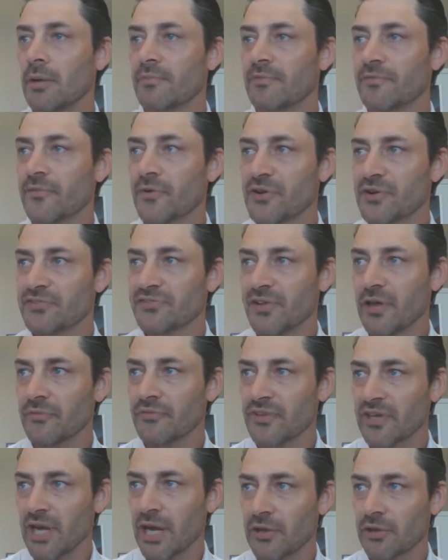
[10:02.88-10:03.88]
for yourself
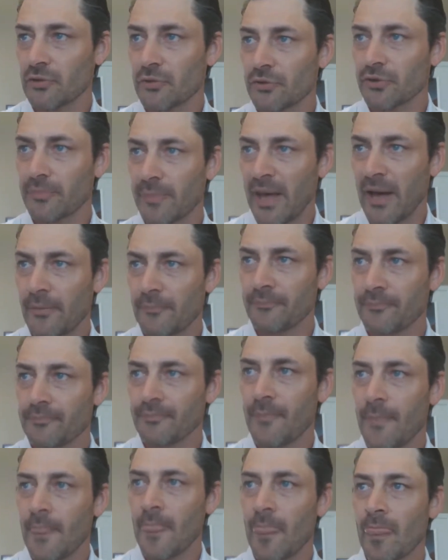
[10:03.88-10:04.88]
to kind of learn about.
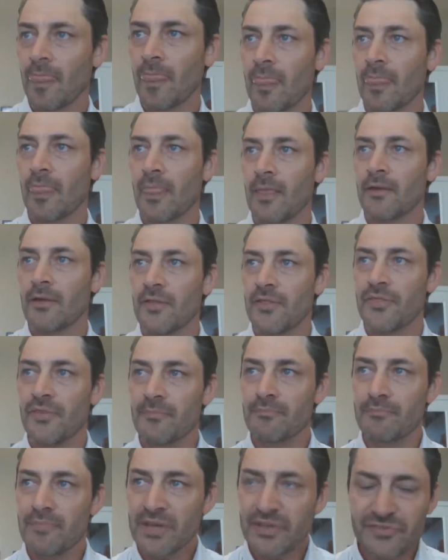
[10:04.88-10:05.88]
The
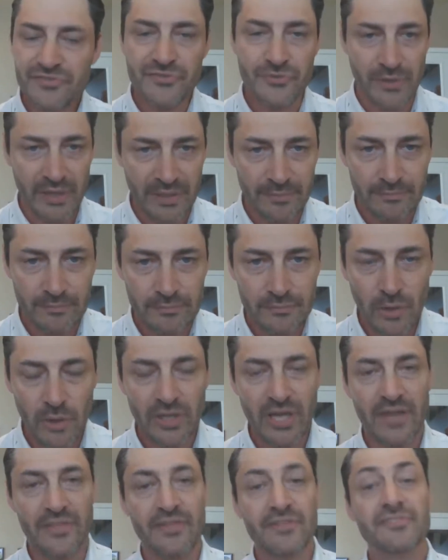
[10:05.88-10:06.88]
mystery,
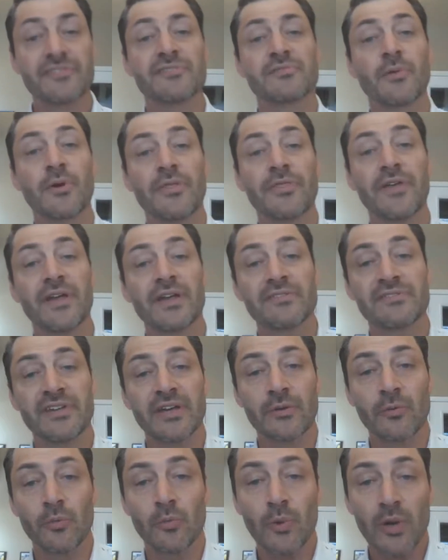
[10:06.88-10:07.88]
okay, this is where things
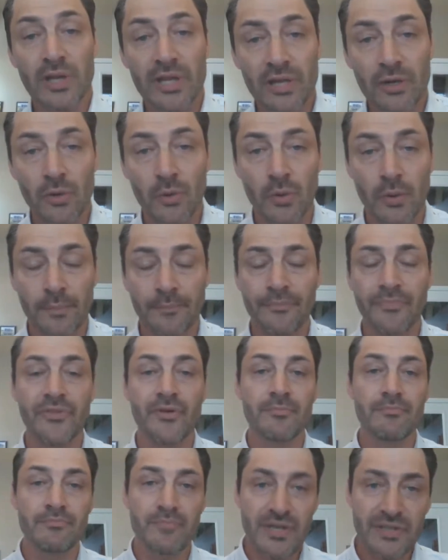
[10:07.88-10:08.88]
get really cool. The
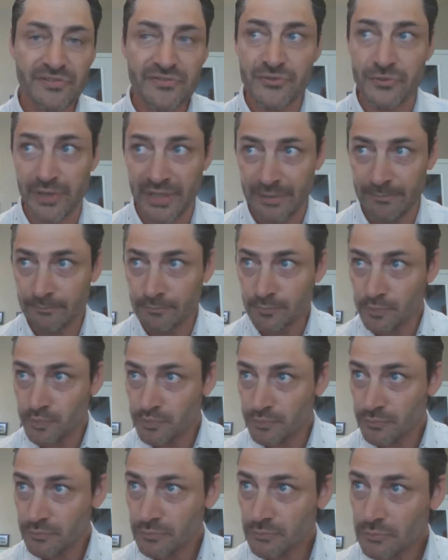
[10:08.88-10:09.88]
mystery
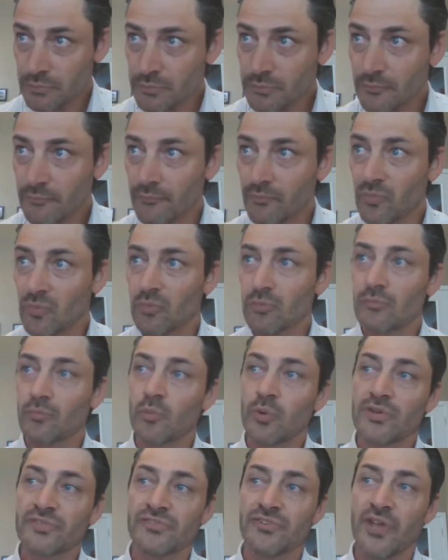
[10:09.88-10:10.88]

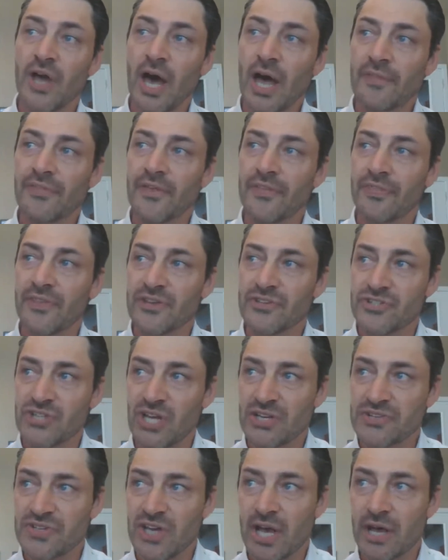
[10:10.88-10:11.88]
was not that the
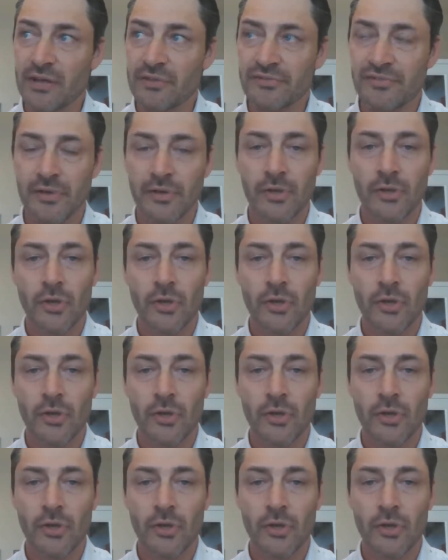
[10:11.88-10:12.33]
Gentiles